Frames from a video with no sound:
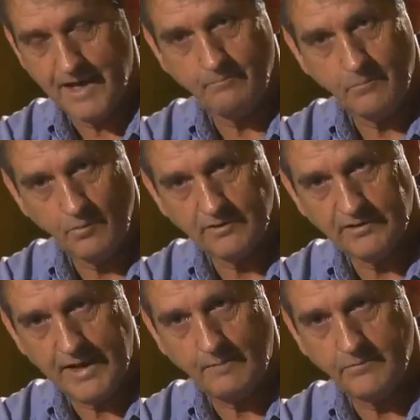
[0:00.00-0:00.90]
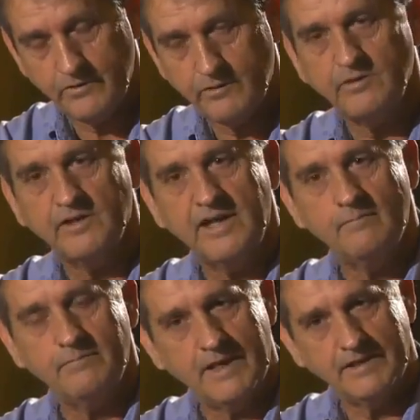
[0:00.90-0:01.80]
and pulled the damn trigger and the
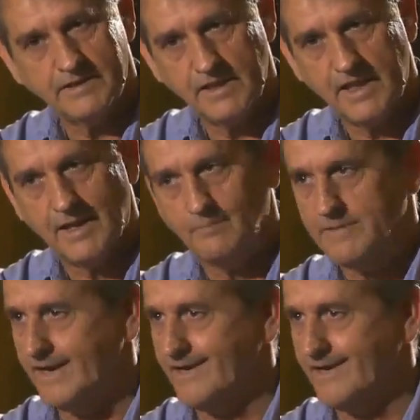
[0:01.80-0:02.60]
damn thing snapped.